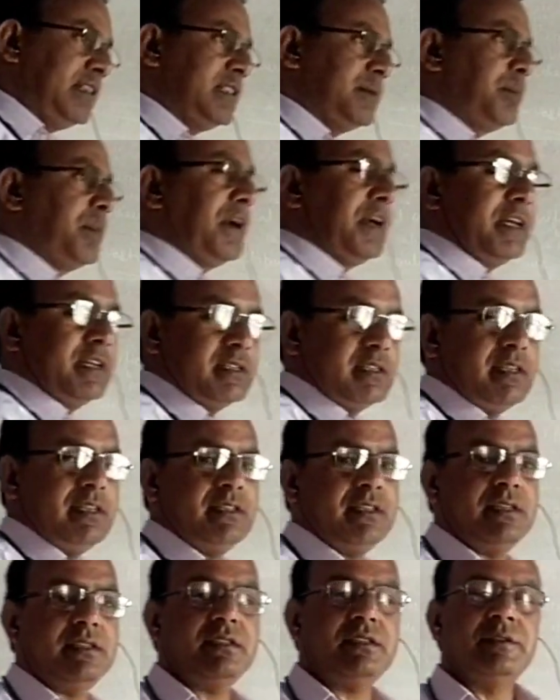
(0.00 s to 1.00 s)
this breeding
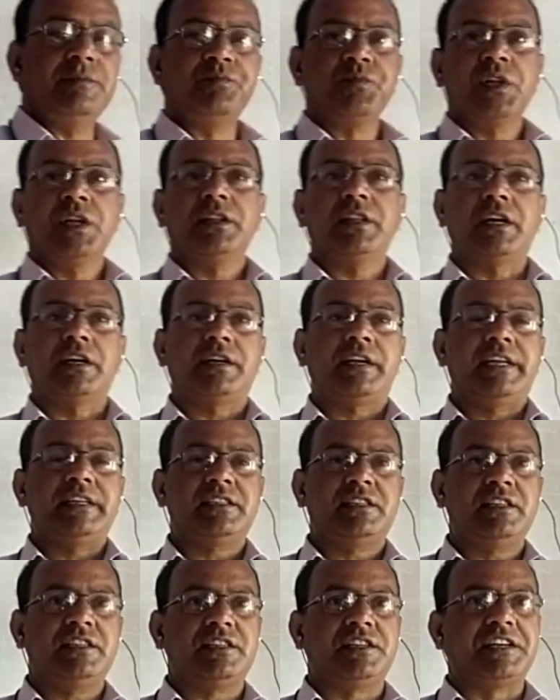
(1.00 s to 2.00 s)
season, the
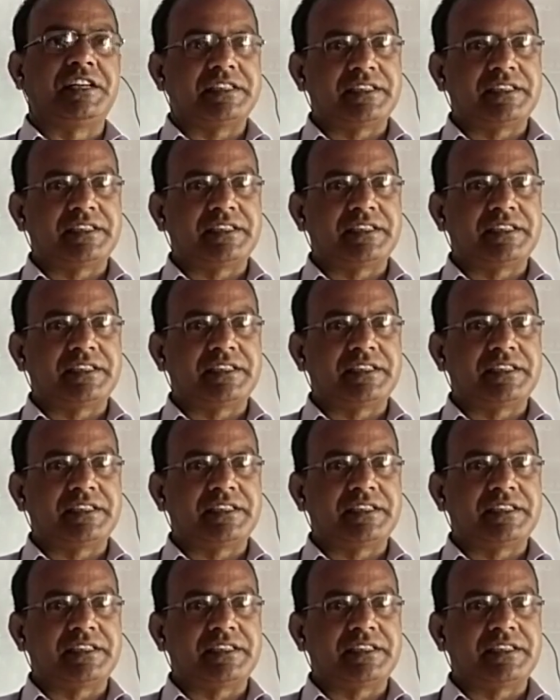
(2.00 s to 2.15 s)
testes